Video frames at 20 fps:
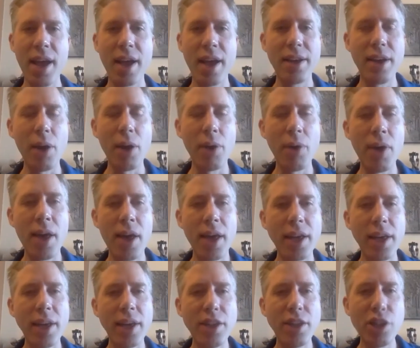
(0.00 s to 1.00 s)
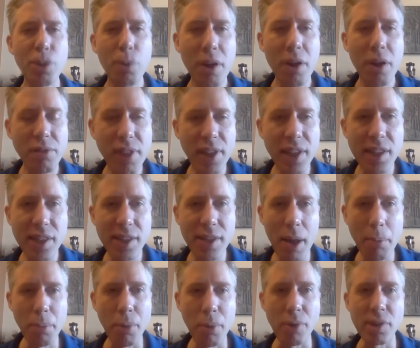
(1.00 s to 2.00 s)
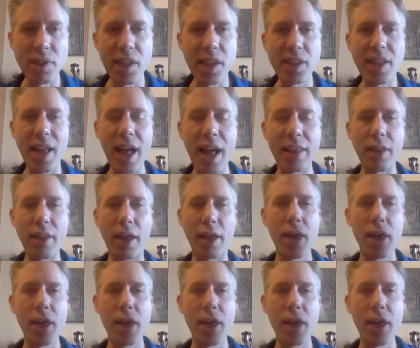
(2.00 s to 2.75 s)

Now, each one of these numbers has got